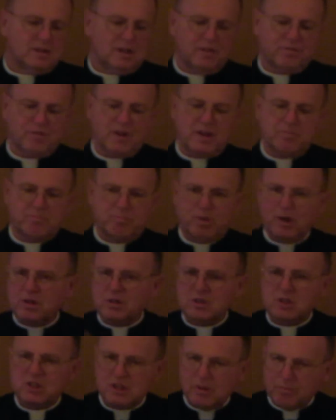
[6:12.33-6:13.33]
If I
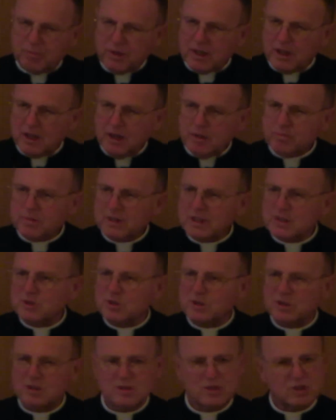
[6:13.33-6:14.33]
burn something up,
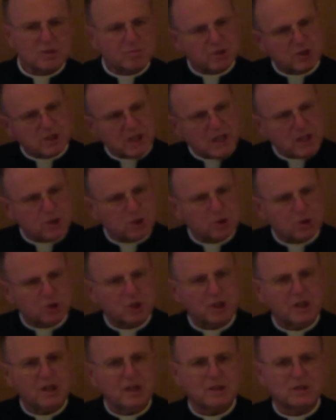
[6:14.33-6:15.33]
that's a substantial
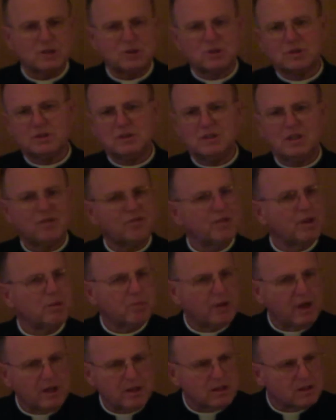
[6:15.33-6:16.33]
change. If I
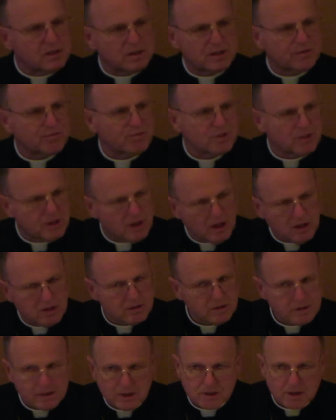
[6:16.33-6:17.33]
paint it a different
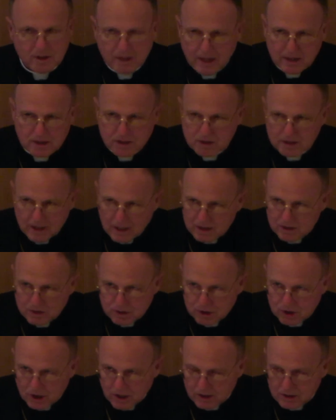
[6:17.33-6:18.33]
color, that's an
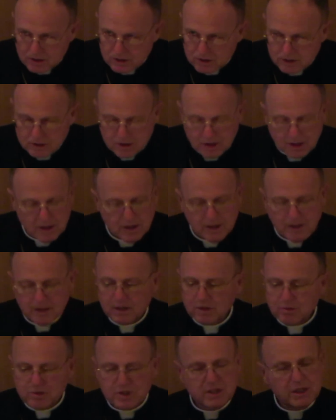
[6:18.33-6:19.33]
accidental change.
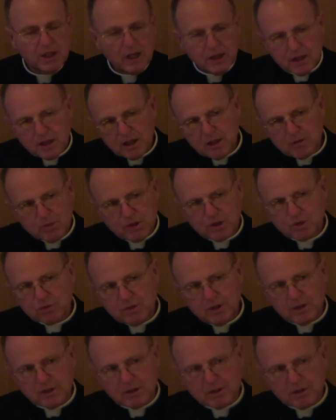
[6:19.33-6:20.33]
There's nothing in
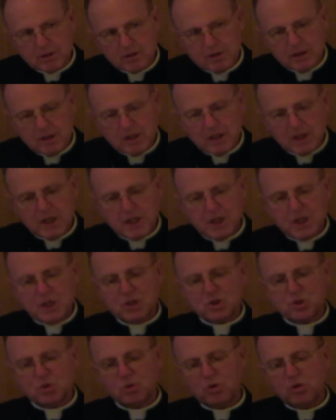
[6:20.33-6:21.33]
between.
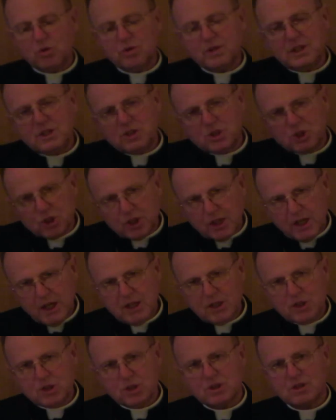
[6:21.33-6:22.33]
So these
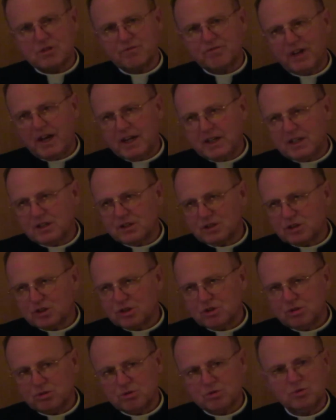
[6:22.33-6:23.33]
changes of Vatican
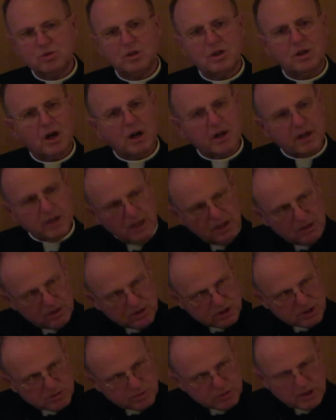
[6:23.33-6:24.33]
II are
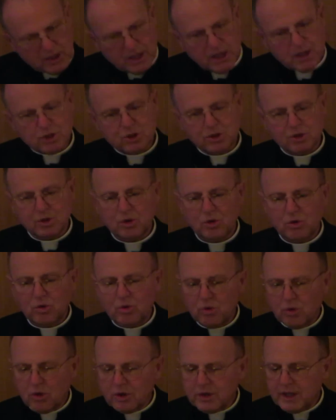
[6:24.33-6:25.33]
either substantial
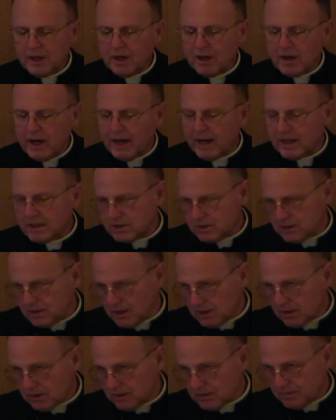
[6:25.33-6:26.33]
or they are
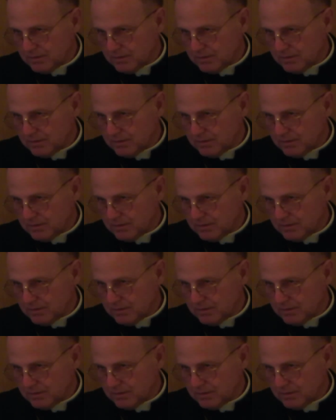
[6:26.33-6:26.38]
accidental.